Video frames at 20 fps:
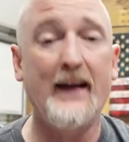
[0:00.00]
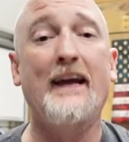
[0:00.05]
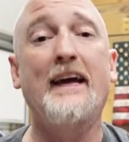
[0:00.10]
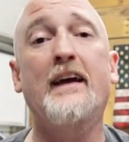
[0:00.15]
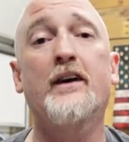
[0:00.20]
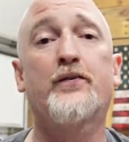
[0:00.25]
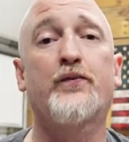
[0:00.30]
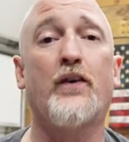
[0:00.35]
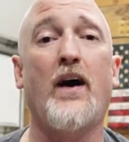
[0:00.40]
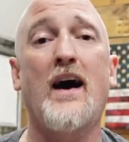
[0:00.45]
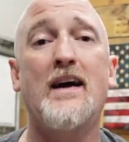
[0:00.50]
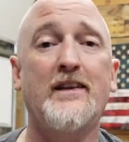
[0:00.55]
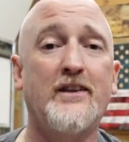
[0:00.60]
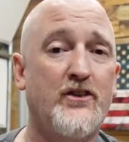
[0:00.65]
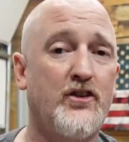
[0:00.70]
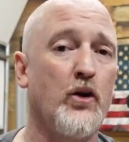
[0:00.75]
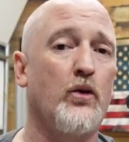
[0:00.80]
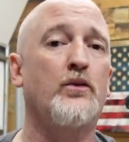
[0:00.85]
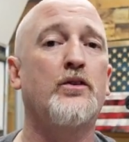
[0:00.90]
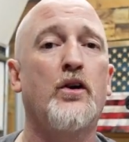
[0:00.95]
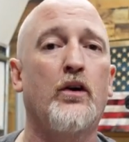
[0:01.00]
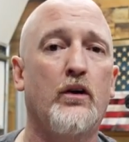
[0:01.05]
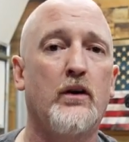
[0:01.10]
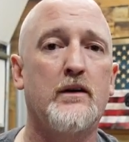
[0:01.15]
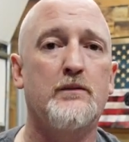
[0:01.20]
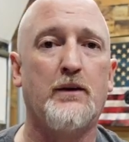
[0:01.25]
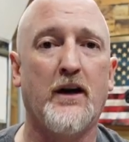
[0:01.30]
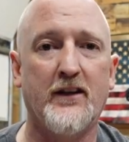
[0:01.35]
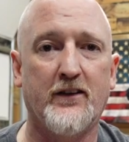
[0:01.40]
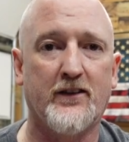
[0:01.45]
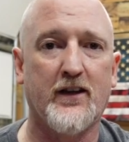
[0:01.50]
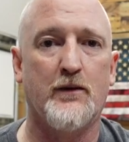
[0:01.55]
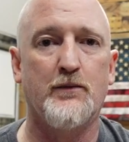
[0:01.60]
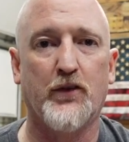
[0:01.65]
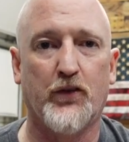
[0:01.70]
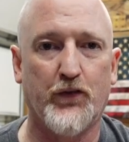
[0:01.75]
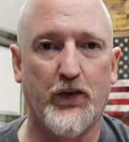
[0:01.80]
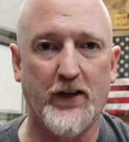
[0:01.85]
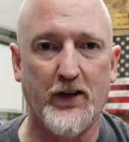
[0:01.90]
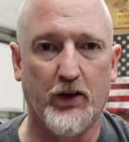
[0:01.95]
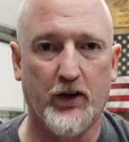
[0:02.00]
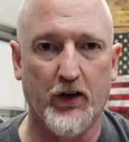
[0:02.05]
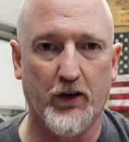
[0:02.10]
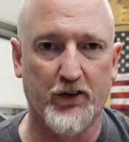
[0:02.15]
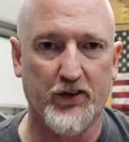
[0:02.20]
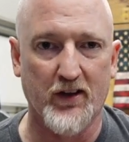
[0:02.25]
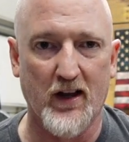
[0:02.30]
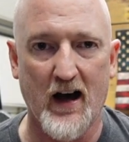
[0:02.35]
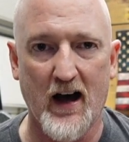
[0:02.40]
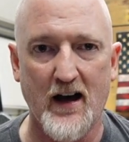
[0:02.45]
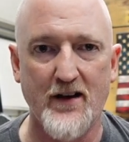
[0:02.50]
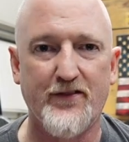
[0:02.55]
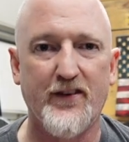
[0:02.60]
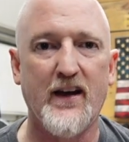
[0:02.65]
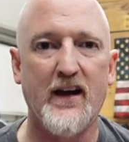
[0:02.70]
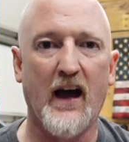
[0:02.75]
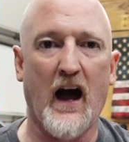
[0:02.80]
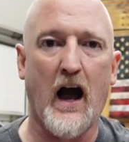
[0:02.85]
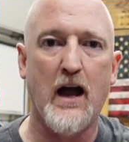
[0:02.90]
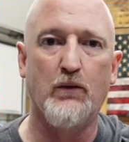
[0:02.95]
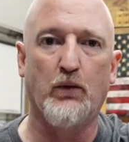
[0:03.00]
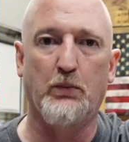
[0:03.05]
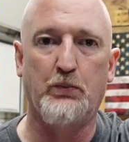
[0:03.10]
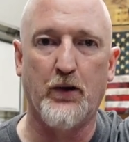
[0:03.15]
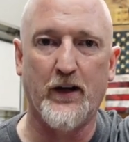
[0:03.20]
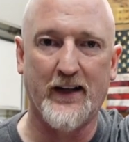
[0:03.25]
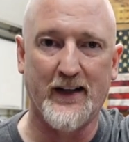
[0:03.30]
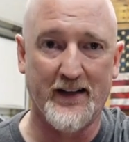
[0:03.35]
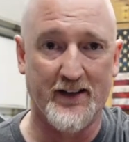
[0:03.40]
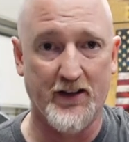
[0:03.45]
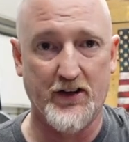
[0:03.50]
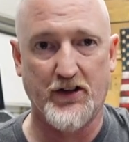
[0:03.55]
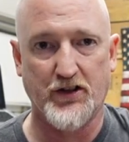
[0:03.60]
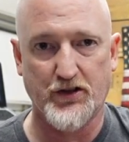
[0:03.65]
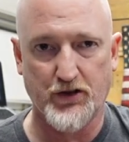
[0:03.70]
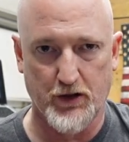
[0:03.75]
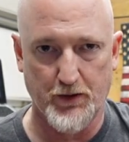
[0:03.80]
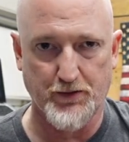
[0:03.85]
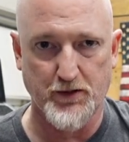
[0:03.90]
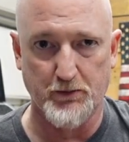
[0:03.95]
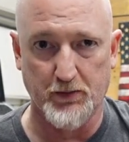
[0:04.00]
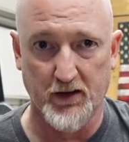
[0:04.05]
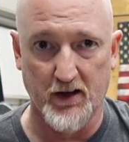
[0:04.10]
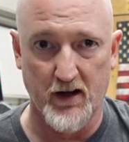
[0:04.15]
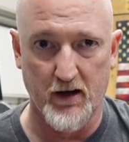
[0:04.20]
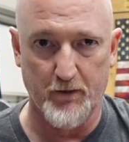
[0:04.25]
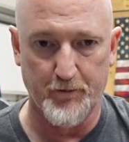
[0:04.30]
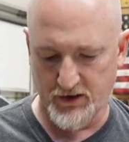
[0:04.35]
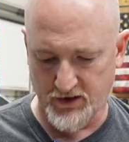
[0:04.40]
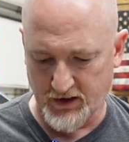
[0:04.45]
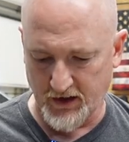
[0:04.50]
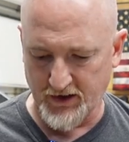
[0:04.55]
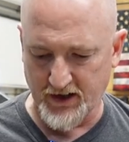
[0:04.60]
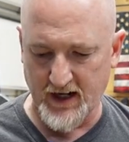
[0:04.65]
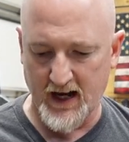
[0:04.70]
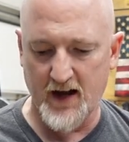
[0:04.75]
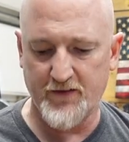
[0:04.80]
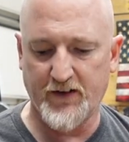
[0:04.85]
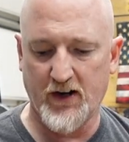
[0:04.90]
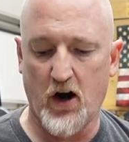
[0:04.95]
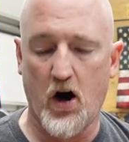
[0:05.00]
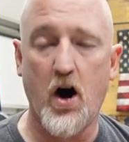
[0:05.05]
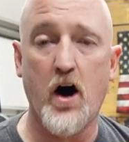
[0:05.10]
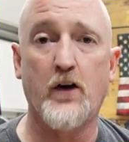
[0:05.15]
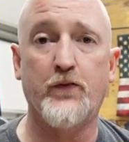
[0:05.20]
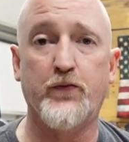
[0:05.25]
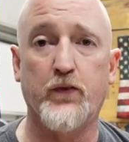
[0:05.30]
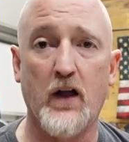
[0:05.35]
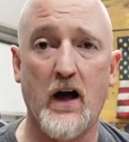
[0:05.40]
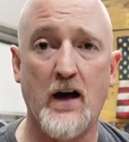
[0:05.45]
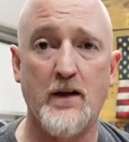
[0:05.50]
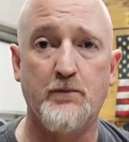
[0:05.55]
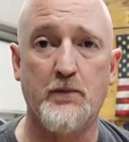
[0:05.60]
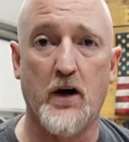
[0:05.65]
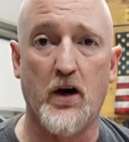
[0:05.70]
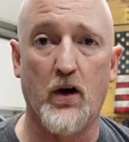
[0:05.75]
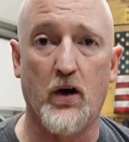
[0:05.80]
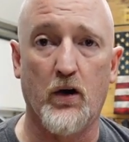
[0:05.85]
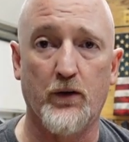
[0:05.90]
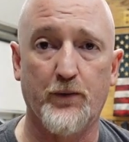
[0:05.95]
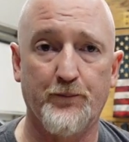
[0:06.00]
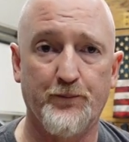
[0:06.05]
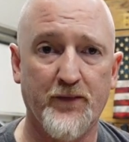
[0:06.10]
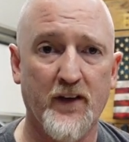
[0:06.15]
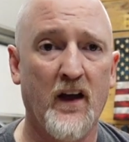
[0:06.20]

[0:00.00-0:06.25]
If I don't know it by the time this video goes live, I will put it in the description below. Does it have an offline mode?